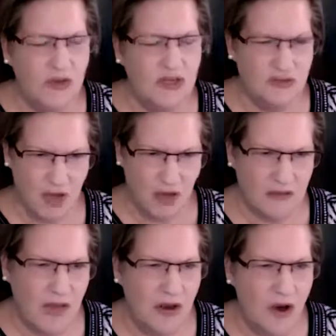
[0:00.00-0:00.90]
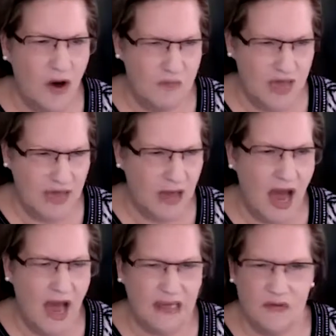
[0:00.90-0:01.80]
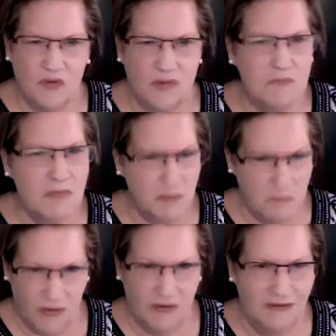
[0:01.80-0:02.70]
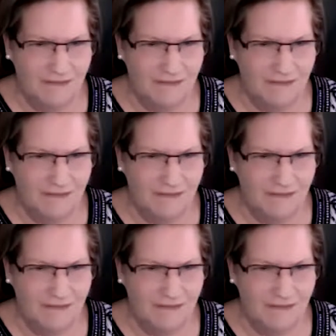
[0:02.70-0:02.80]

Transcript: when you talked about home ec, I can remember